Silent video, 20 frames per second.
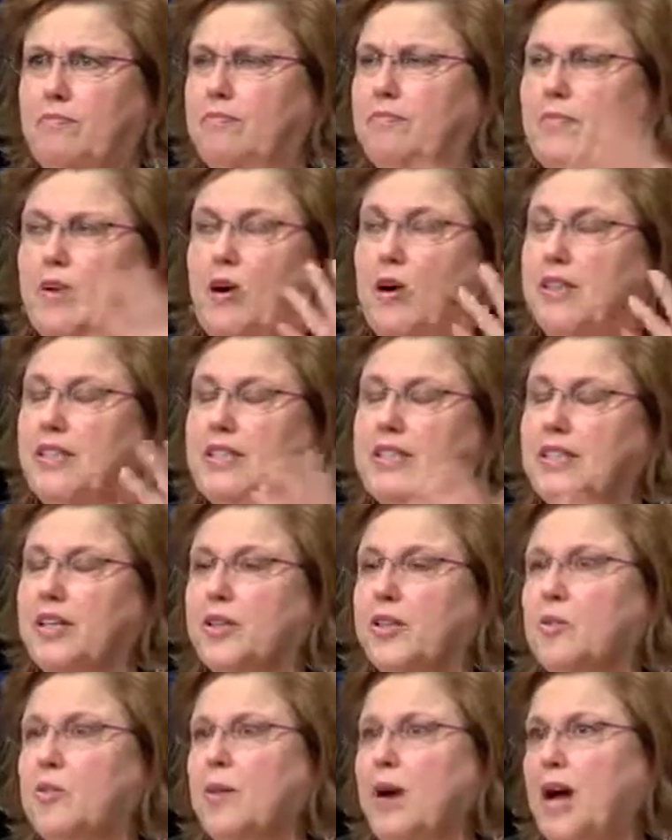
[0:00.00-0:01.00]
all these
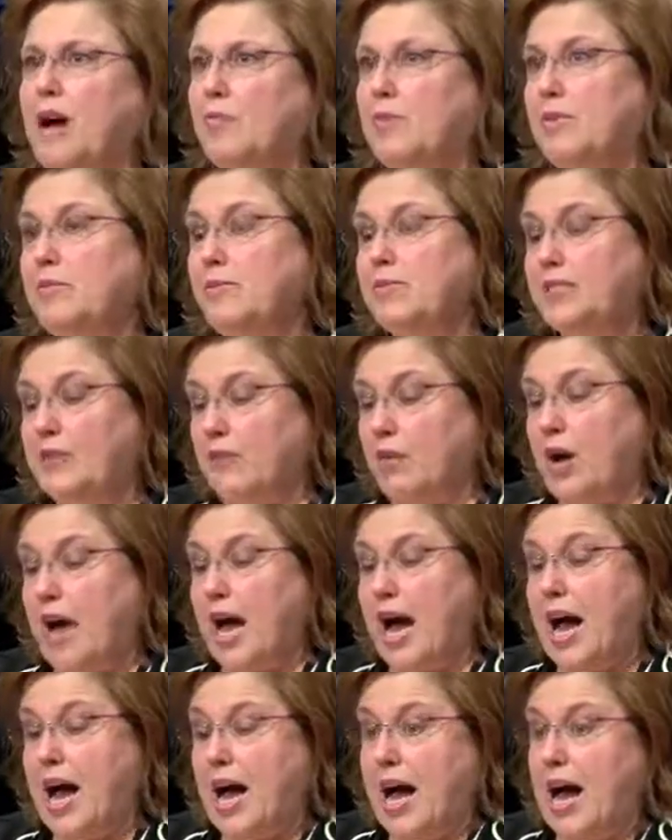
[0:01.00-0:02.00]
other problems.
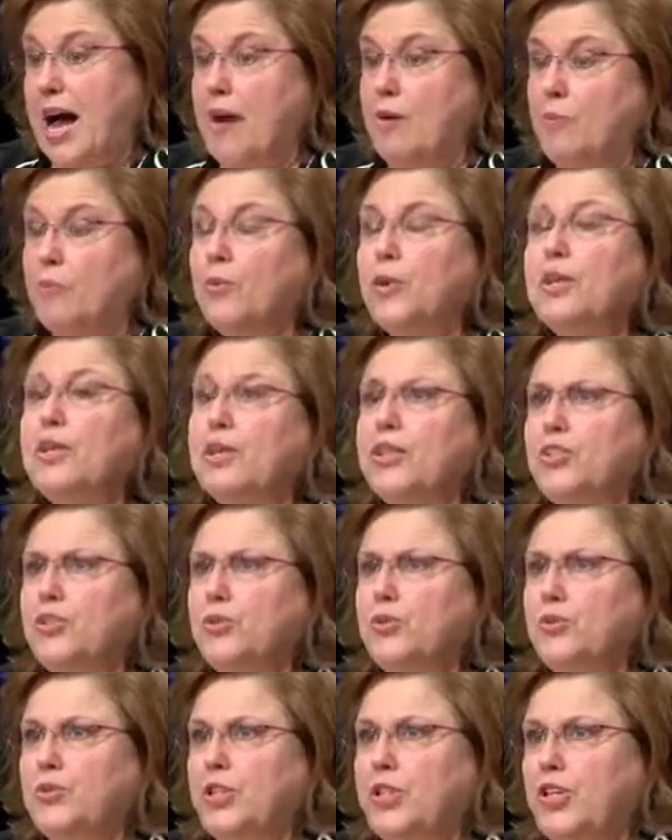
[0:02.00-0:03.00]
I really,
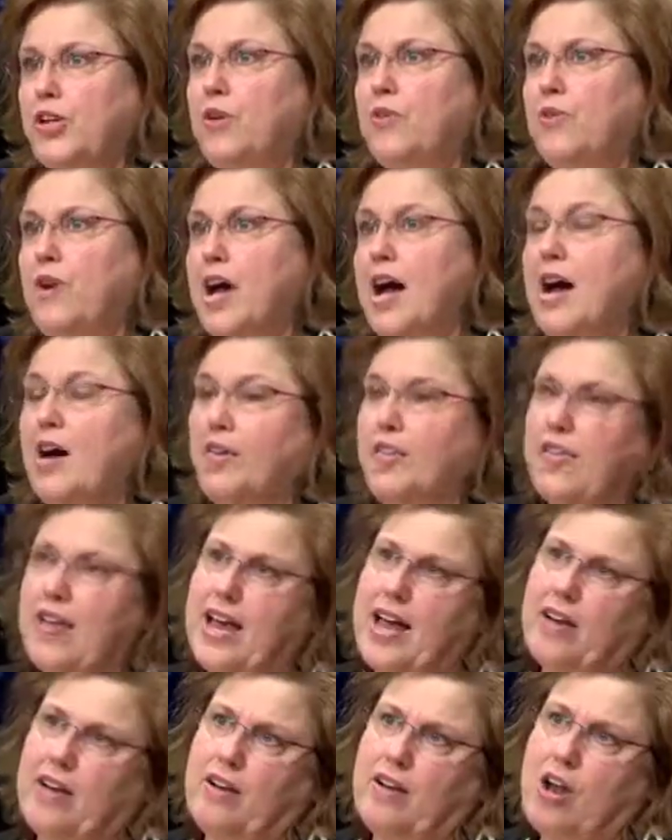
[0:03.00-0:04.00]
truly know now
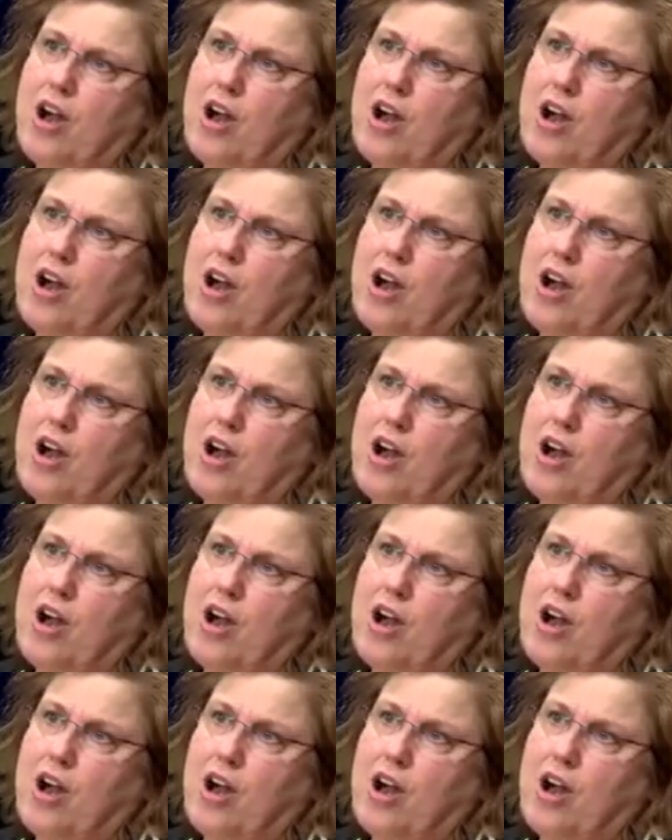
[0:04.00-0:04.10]
that